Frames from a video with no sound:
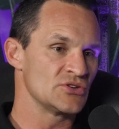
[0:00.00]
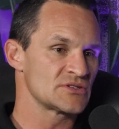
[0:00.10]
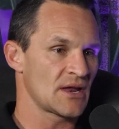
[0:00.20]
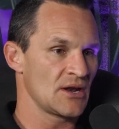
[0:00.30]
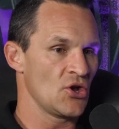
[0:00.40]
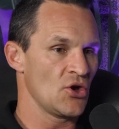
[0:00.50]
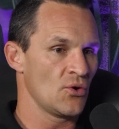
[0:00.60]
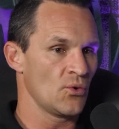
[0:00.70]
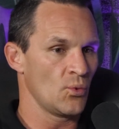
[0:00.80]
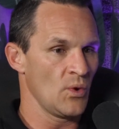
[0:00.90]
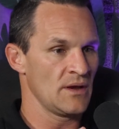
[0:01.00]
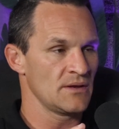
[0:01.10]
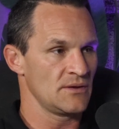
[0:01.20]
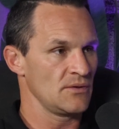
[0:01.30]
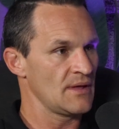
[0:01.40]
just got to know when
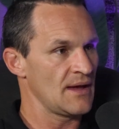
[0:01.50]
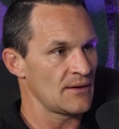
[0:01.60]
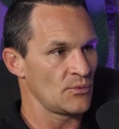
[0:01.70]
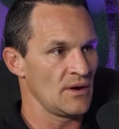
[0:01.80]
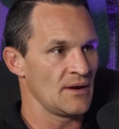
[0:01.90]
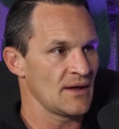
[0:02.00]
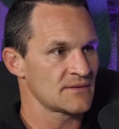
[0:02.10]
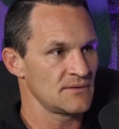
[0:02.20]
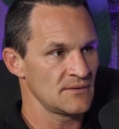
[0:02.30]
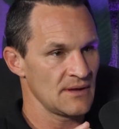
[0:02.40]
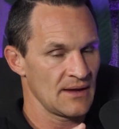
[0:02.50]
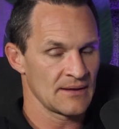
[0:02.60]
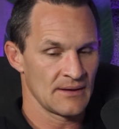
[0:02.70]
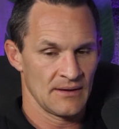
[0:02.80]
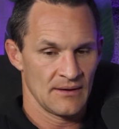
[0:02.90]
to do that and when not to do that,
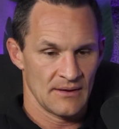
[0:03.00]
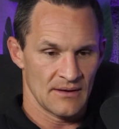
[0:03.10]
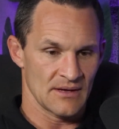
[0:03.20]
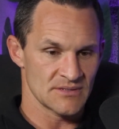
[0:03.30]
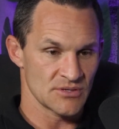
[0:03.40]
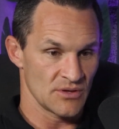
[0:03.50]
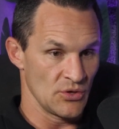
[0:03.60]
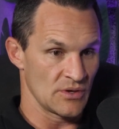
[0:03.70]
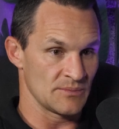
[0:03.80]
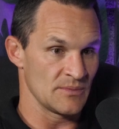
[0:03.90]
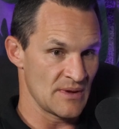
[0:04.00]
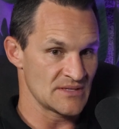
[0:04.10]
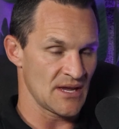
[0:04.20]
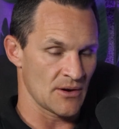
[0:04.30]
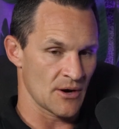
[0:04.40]
so that you can
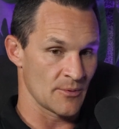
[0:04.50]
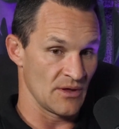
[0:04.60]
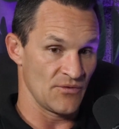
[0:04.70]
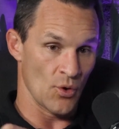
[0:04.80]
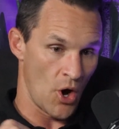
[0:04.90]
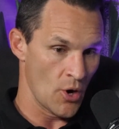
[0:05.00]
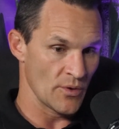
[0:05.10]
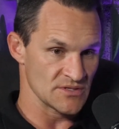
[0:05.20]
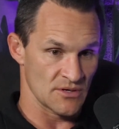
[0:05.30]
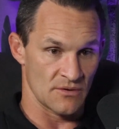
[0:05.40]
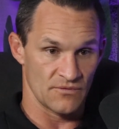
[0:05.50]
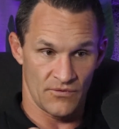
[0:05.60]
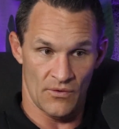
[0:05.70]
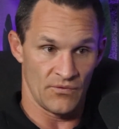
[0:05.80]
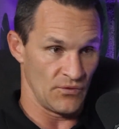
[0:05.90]
maintain harmony. If you always are
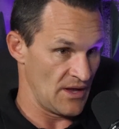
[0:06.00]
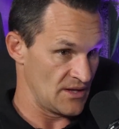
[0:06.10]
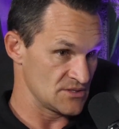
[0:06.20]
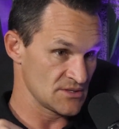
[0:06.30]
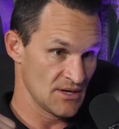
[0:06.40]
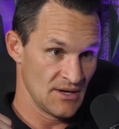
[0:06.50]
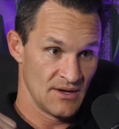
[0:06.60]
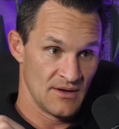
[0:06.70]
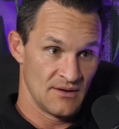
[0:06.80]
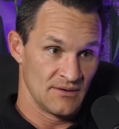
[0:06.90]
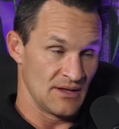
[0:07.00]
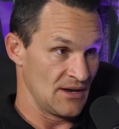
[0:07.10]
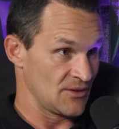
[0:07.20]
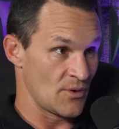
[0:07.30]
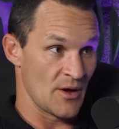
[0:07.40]
full-fledged
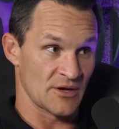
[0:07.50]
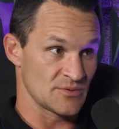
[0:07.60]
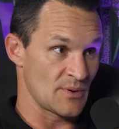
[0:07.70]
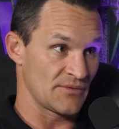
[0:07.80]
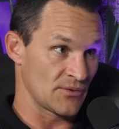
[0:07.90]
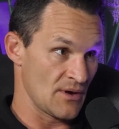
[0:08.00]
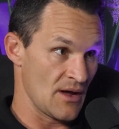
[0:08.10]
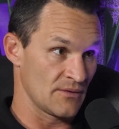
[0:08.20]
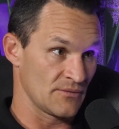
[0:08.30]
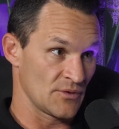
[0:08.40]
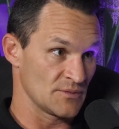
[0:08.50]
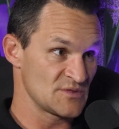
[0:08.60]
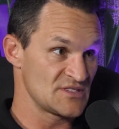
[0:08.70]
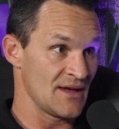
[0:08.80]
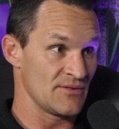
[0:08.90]
getting the rocket ship off the ground for
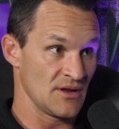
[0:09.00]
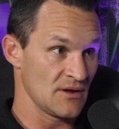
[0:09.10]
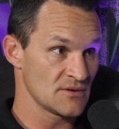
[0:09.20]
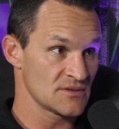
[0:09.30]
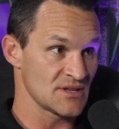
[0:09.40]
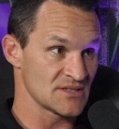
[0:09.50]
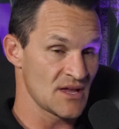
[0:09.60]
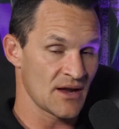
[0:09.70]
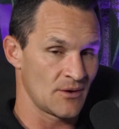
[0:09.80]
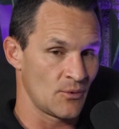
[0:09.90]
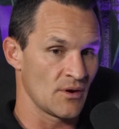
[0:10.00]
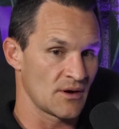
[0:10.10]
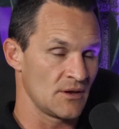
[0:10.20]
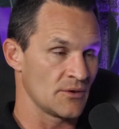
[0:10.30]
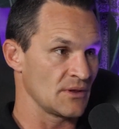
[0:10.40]
7 years, that's not going to
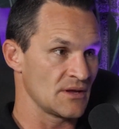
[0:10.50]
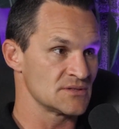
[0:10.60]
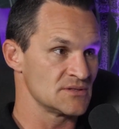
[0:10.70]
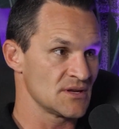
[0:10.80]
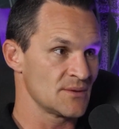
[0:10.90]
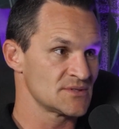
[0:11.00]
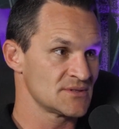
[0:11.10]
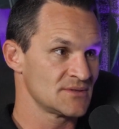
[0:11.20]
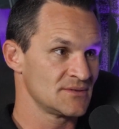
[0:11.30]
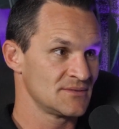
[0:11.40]
work in your relationships,